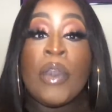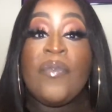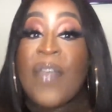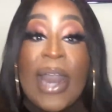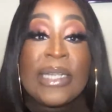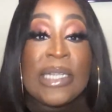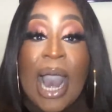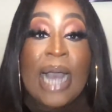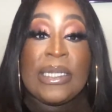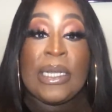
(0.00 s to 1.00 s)

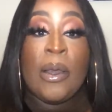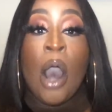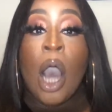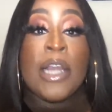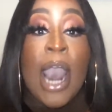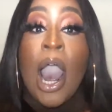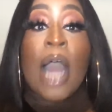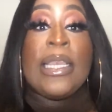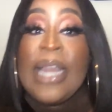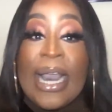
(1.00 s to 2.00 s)
fetishizing. There
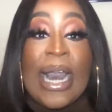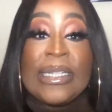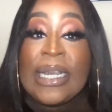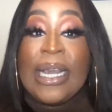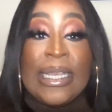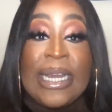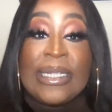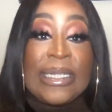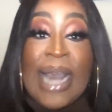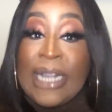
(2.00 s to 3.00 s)
are niggas in
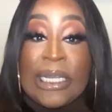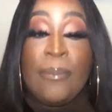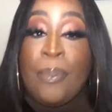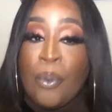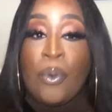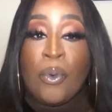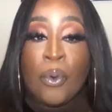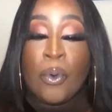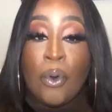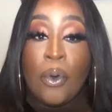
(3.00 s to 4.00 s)
this dating pool.
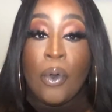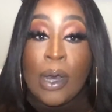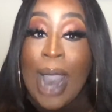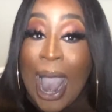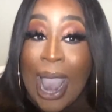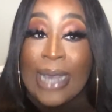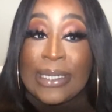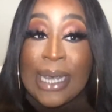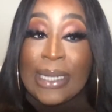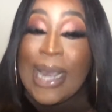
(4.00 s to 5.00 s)

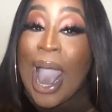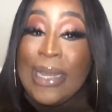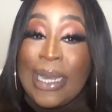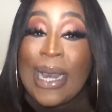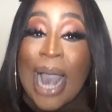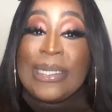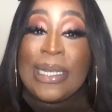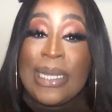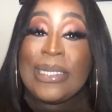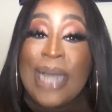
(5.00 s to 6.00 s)
Guys, there are niggas
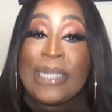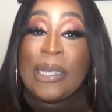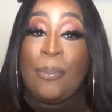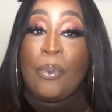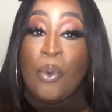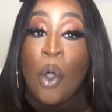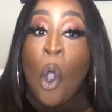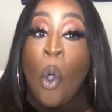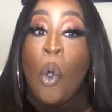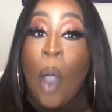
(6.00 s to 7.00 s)
in this dating pool
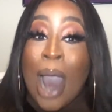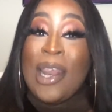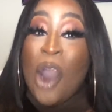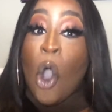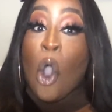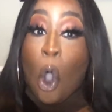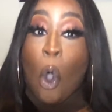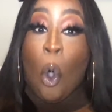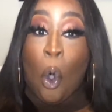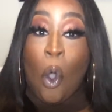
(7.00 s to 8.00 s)
who are
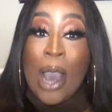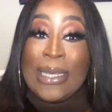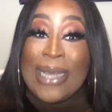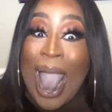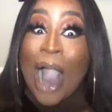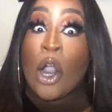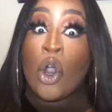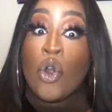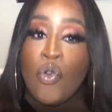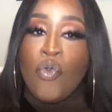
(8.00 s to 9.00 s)
local. They are
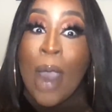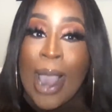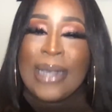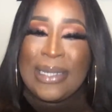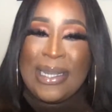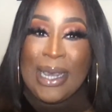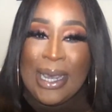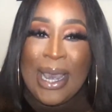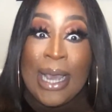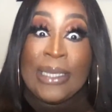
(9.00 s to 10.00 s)

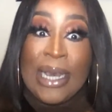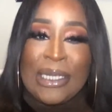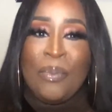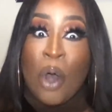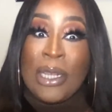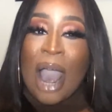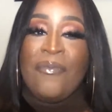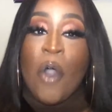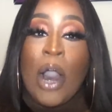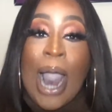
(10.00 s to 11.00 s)
crazy. These
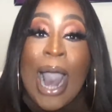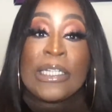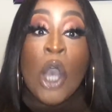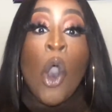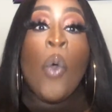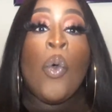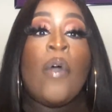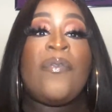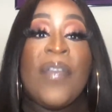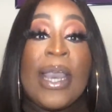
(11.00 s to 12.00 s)
motherfuckers
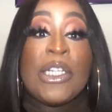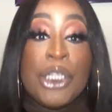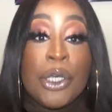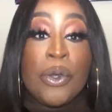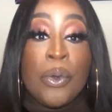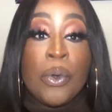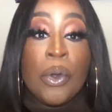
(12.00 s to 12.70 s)
will feed you.